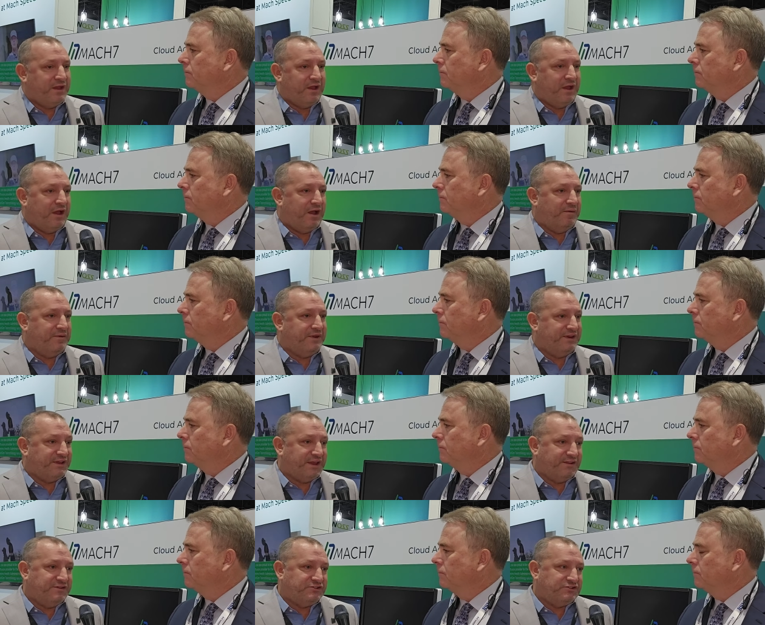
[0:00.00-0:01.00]
Speaker 1: Um, and
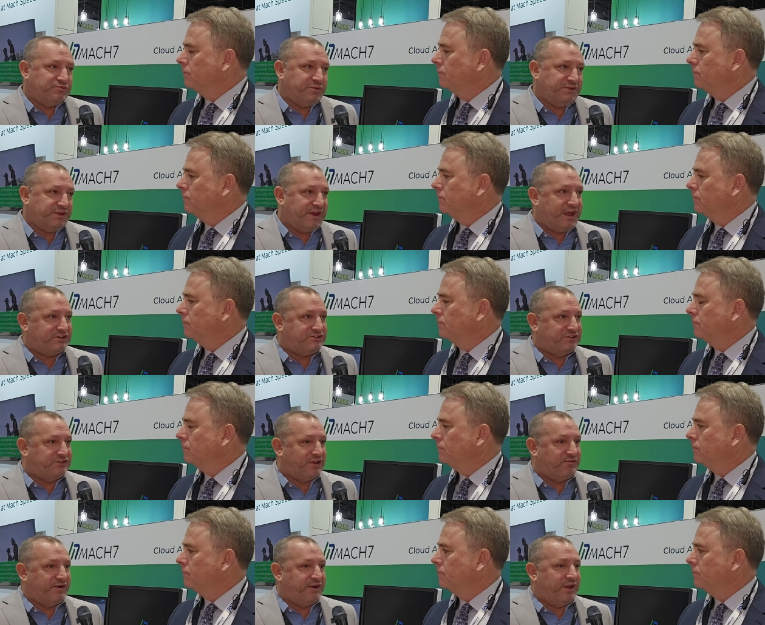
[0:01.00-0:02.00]
again, this is with the National
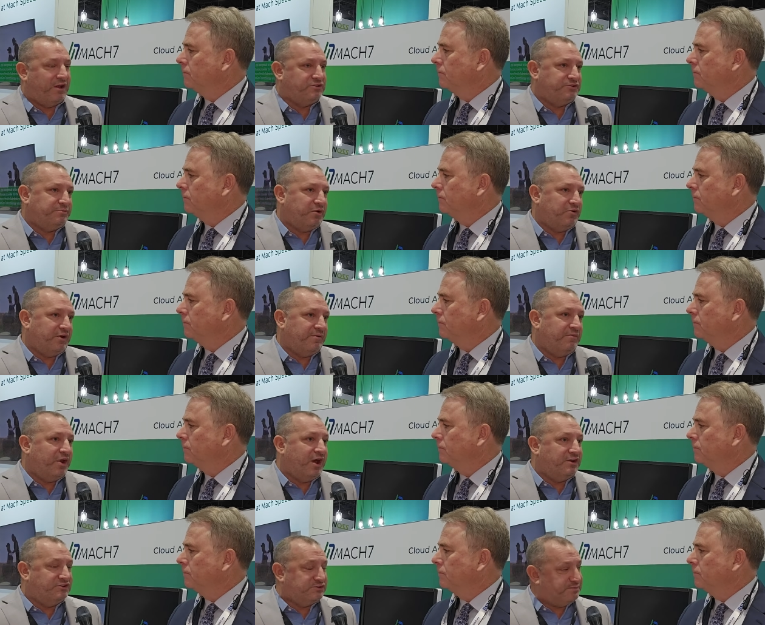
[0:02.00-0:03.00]
Teleradiology Program,
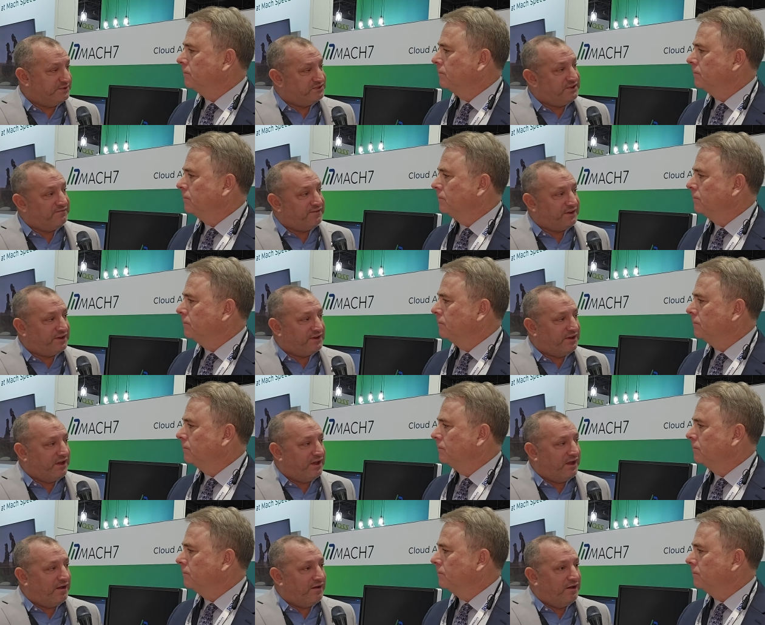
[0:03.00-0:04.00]
not specific
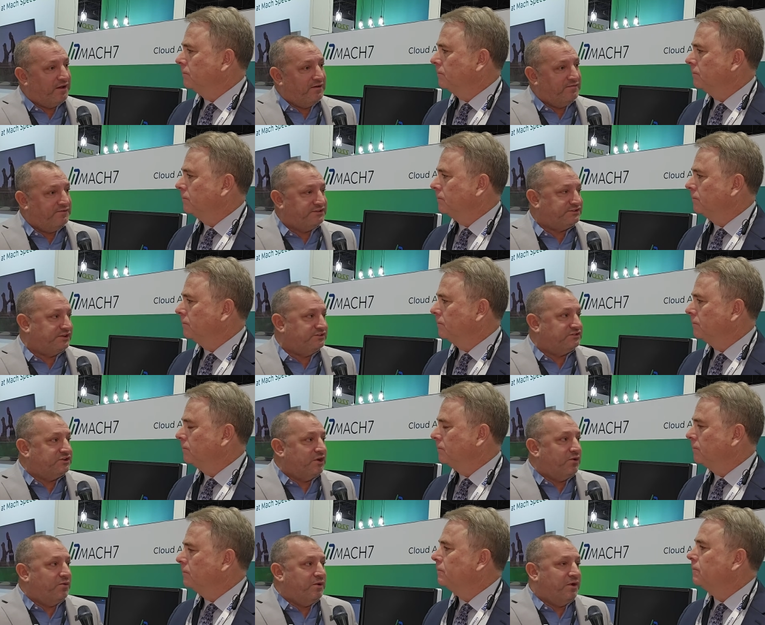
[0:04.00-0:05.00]
VISNs.
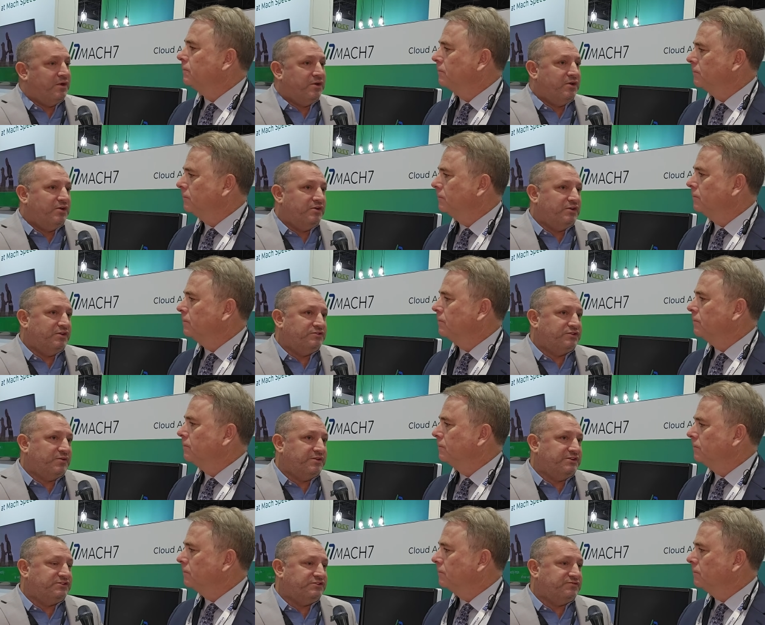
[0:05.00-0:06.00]
So so
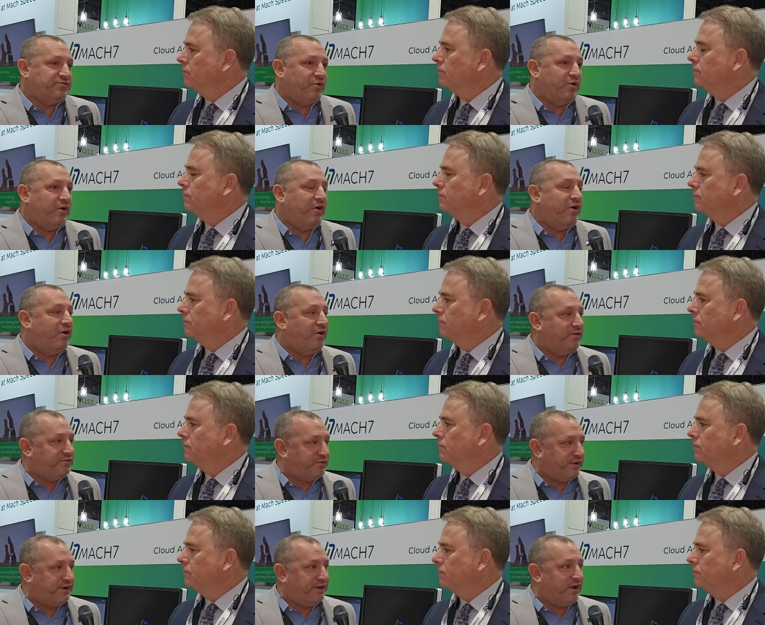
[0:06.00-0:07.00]
this is for all
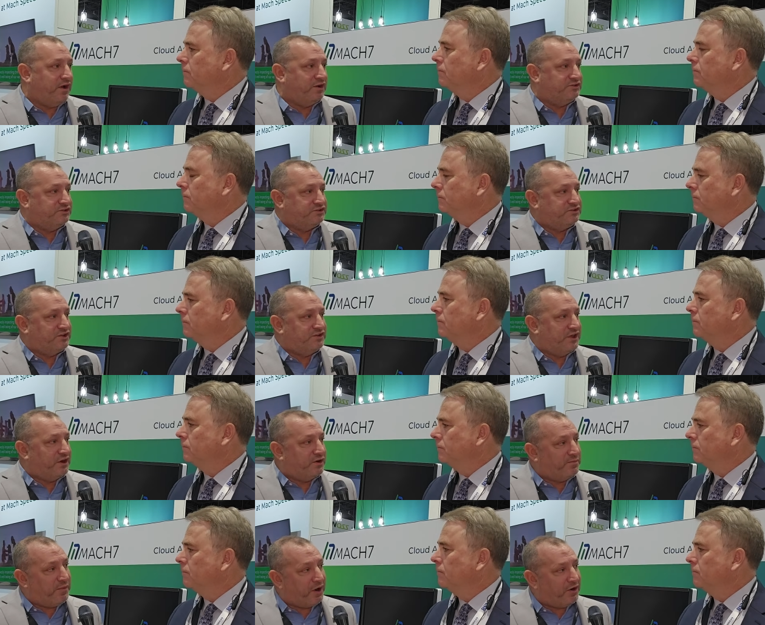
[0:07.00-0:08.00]
the radiologists that
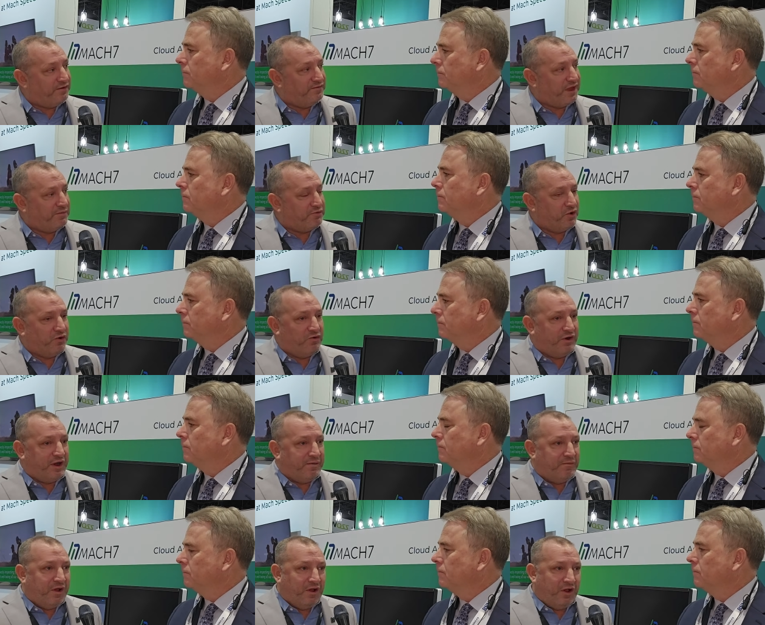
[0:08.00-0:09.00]
are part of that
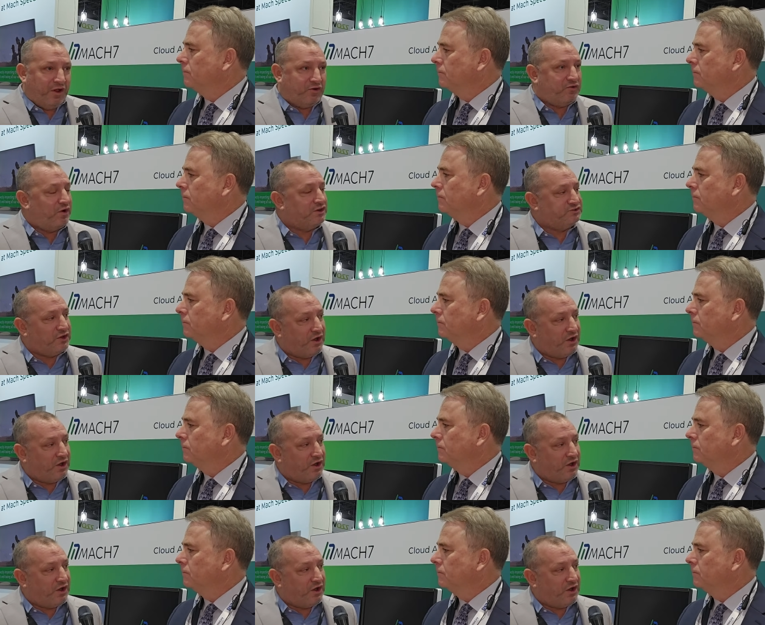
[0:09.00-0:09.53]
program across